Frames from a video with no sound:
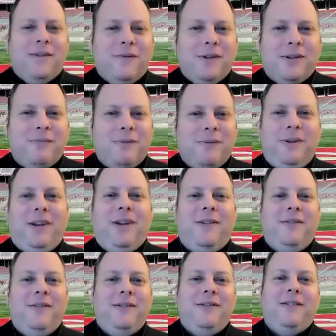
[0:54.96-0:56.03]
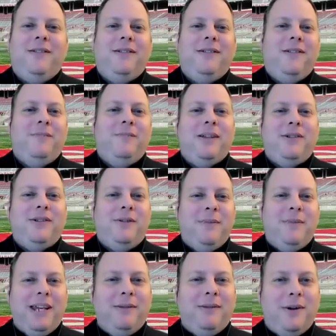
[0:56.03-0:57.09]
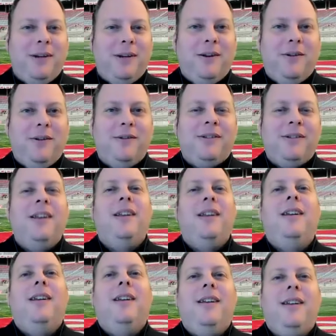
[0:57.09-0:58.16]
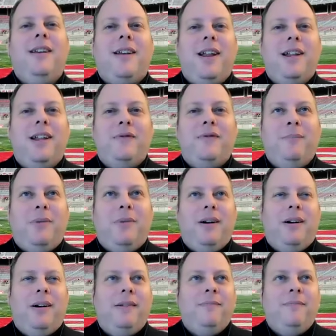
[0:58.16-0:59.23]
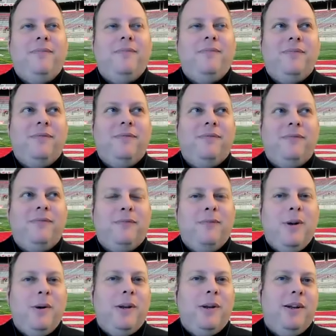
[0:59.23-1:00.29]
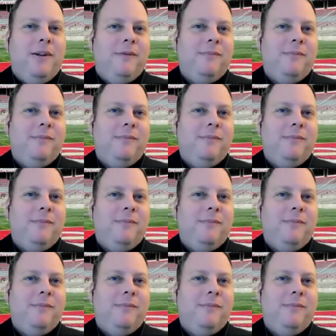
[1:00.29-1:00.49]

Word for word: first rodeo. You've been to many rodeos in the college football rodeo.